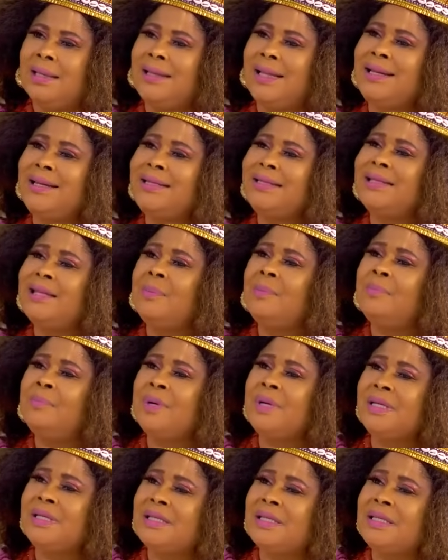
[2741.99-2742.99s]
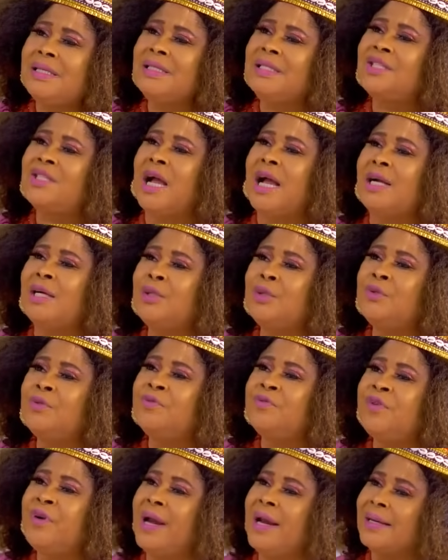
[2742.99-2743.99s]
That is the prince's childhood
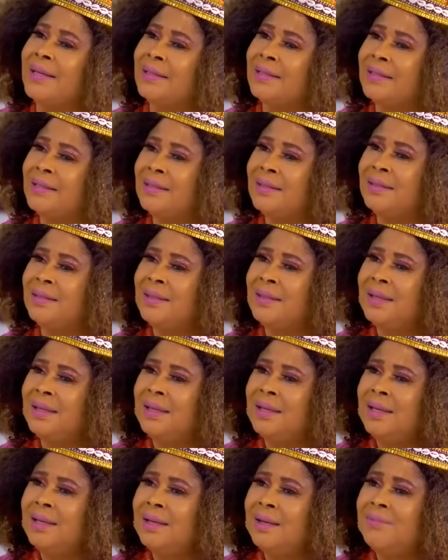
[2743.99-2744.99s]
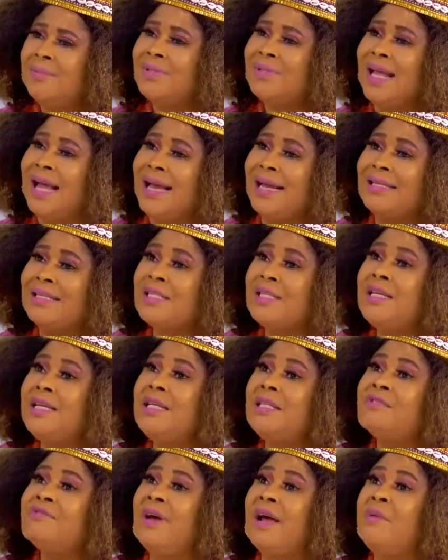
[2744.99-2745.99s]
friend. Besides, she
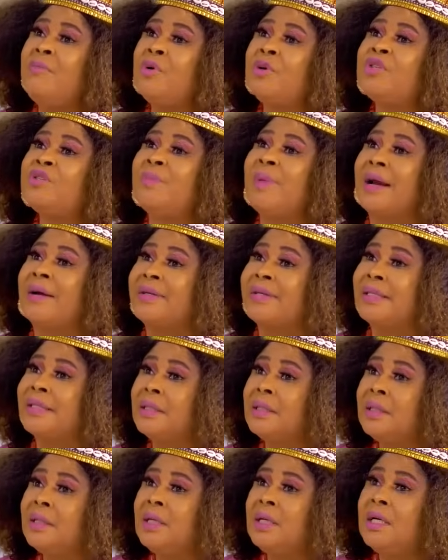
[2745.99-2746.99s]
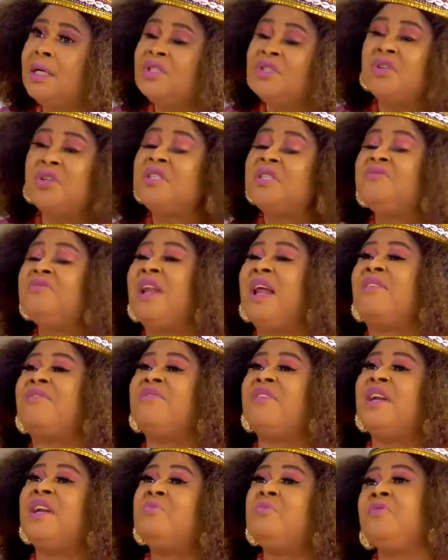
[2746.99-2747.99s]
is very much married. She's not even
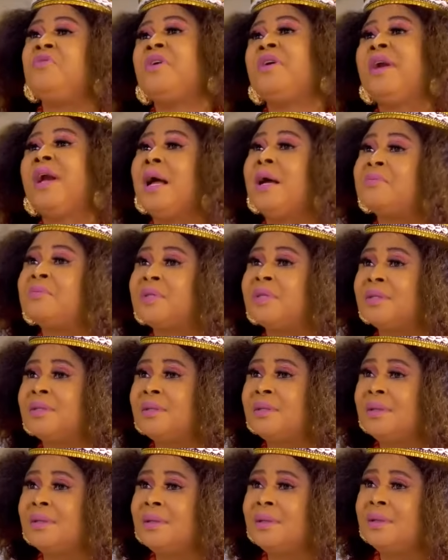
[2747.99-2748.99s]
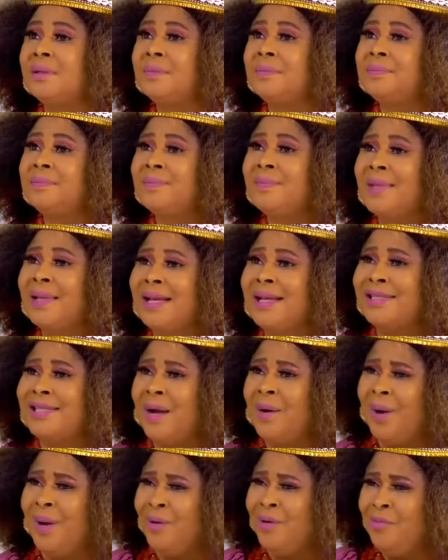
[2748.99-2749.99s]
available for grabs. Is
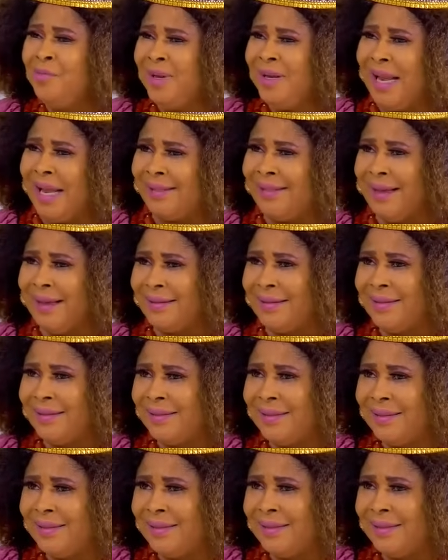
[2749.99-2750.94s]
that why you've been like that?